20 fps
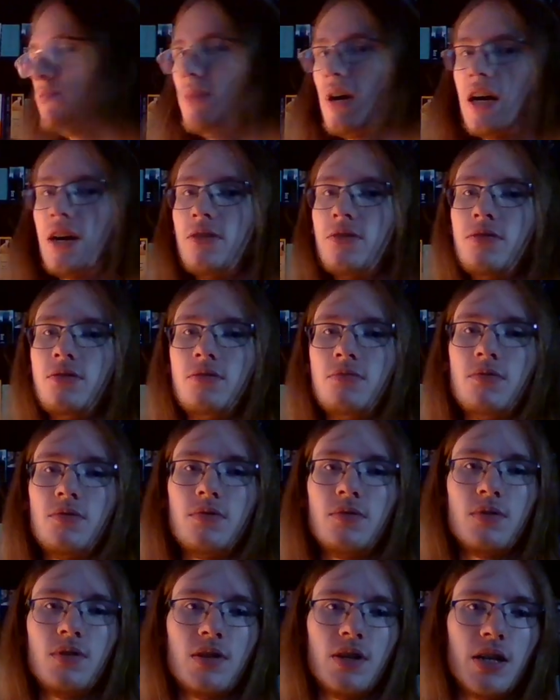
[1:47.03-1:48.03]
about
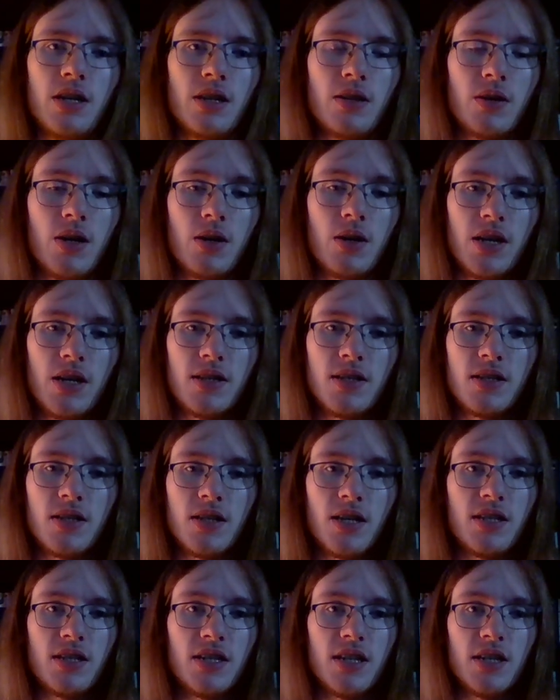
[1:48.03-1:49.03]
it. It's
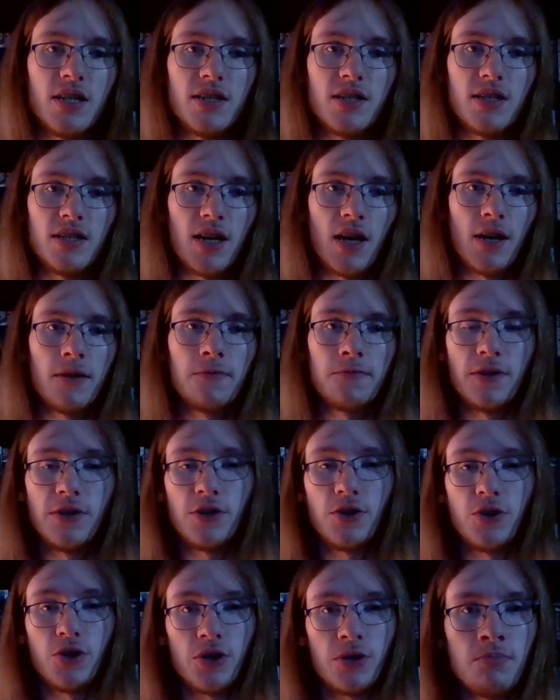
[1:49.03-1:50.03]
a
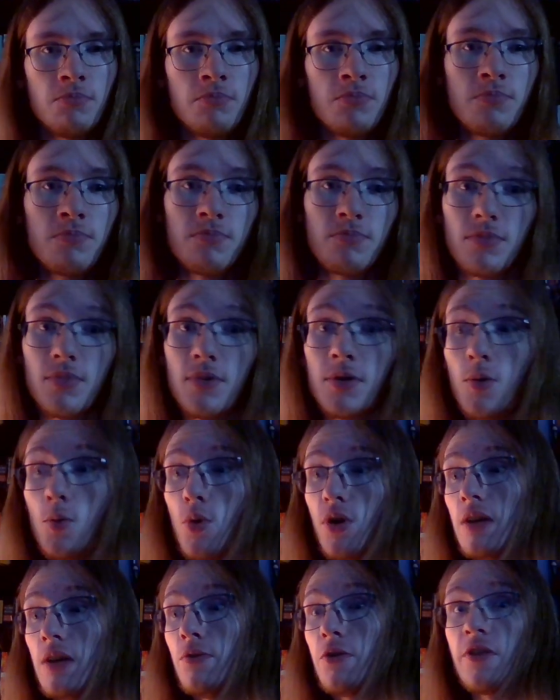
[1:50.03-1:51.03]
nonfiction,
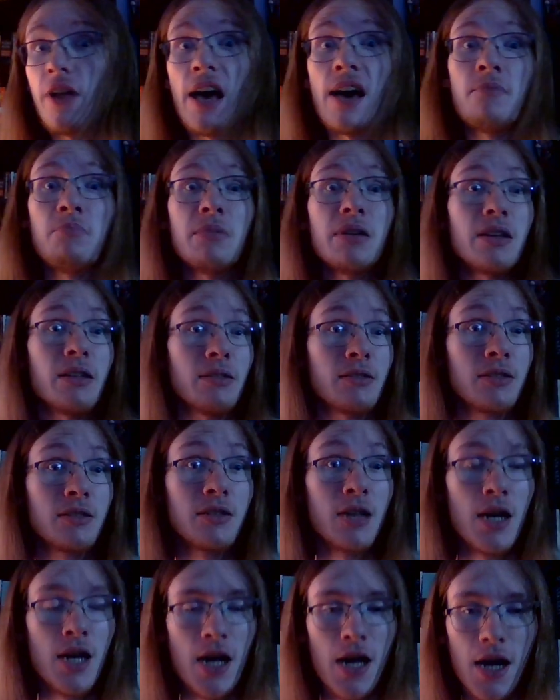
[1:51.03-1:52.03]
whatever that
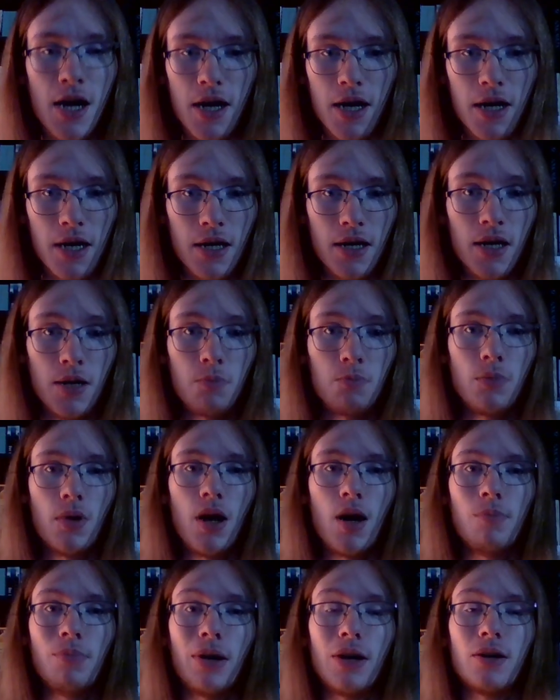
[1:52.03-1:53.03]
means,
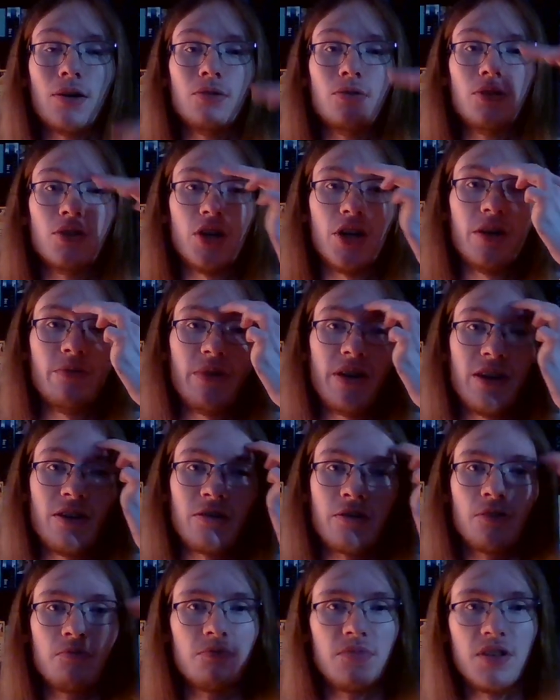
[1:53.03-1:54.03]
about Jay
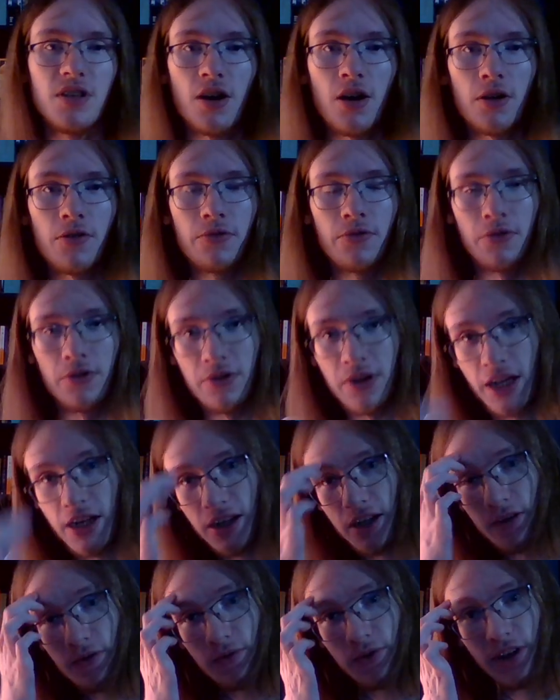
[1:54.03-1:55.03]
Baker, the author,
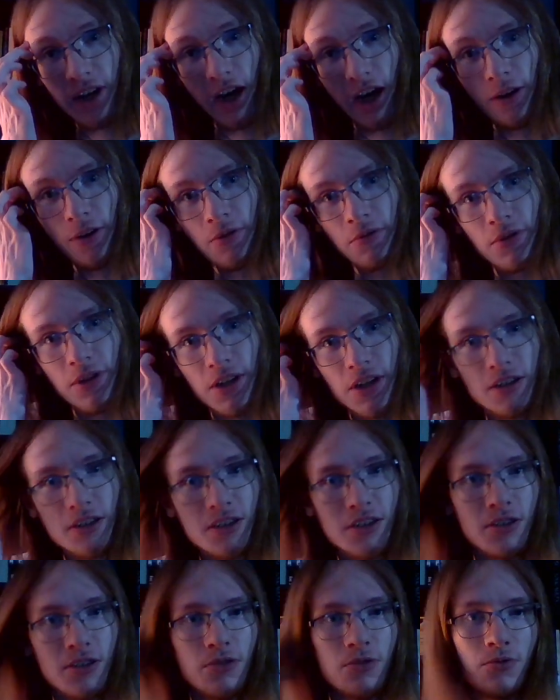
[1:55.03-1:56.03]
and he went out
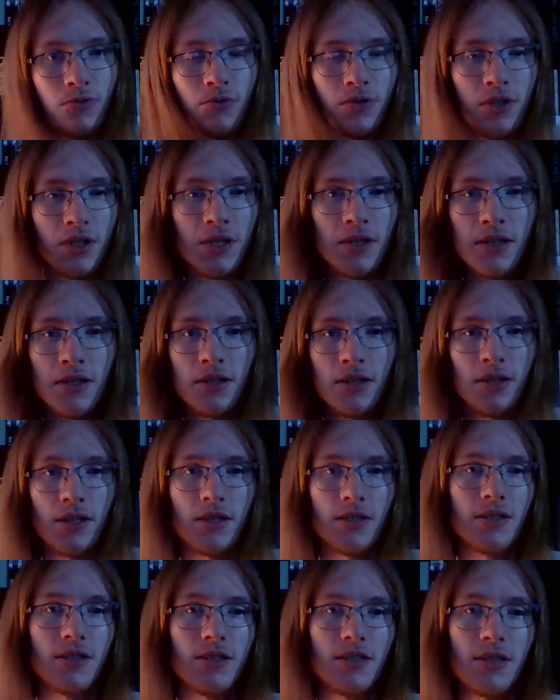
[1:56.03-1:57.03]
into the
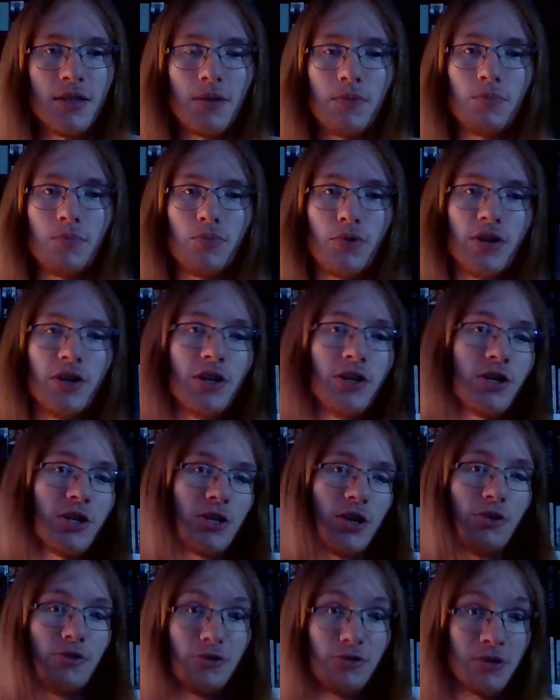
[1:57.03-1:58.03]
British
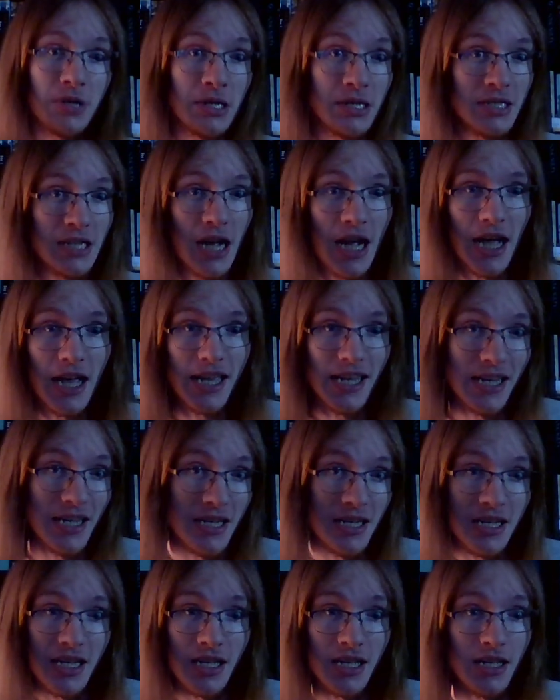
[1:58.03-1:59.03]

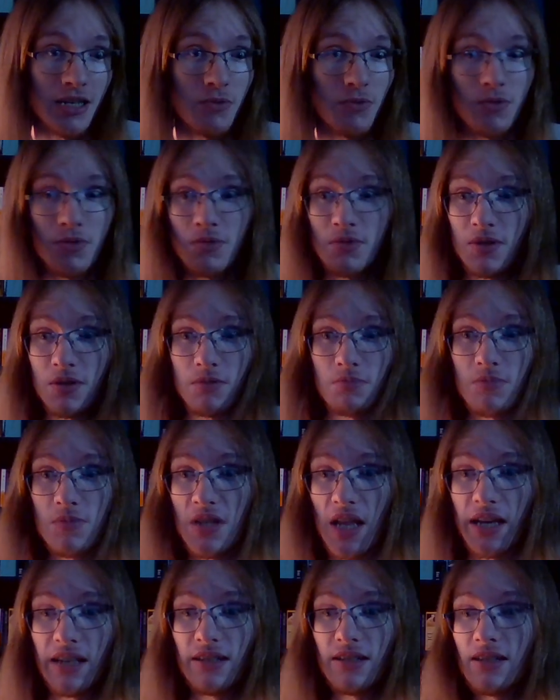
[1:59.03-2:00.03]
countryside in
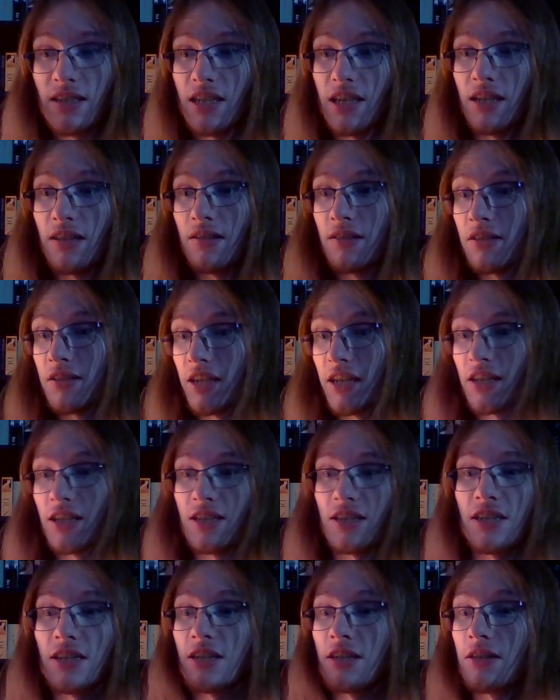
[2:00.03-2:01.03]

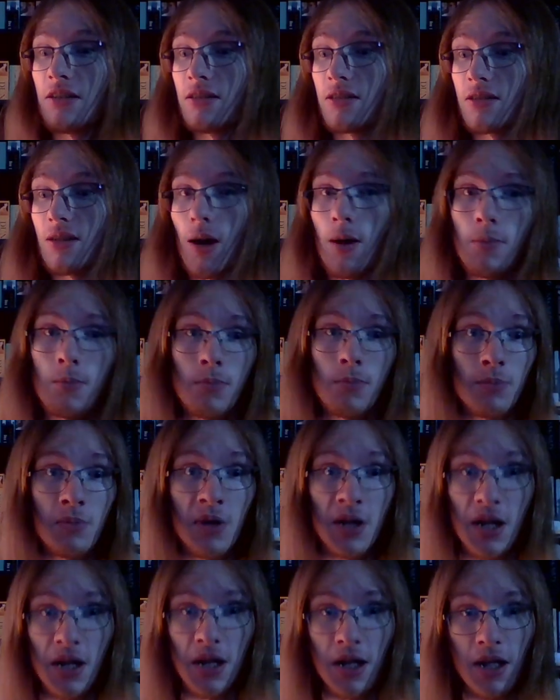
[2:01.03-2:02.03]
1960 something,